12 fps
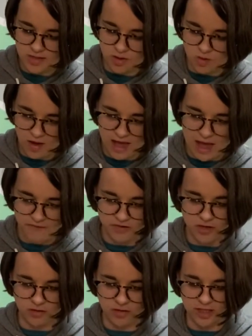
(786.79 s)
you don't have to
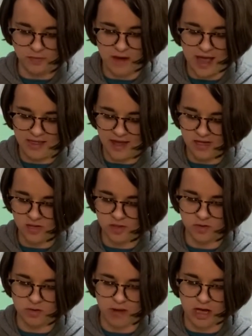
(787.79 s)
do this, but I like to do this
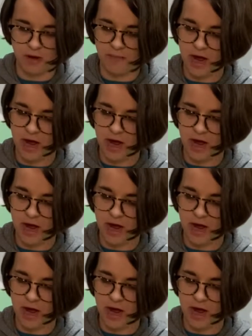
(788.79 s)
with Mod Podge.